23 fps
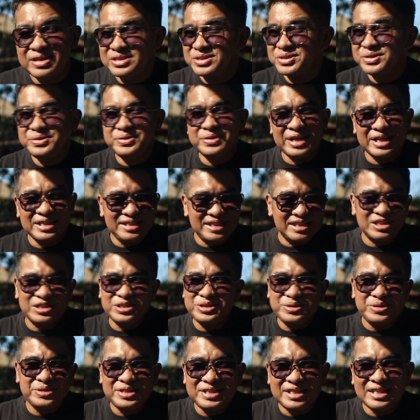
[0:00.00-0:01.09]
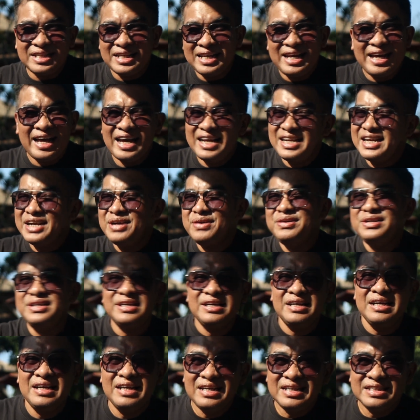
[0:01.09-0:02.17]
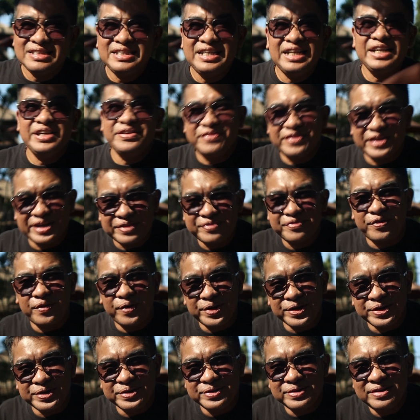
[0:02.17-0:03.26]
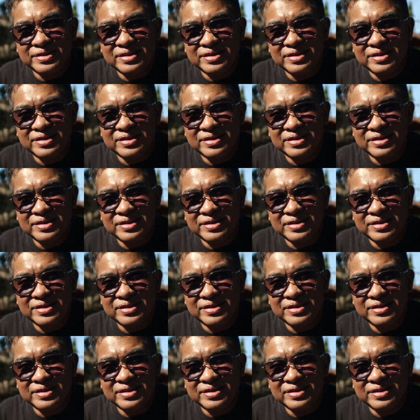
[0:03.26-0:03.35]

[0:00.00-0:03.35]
So you can just choose it and they're gonna deliver it for you.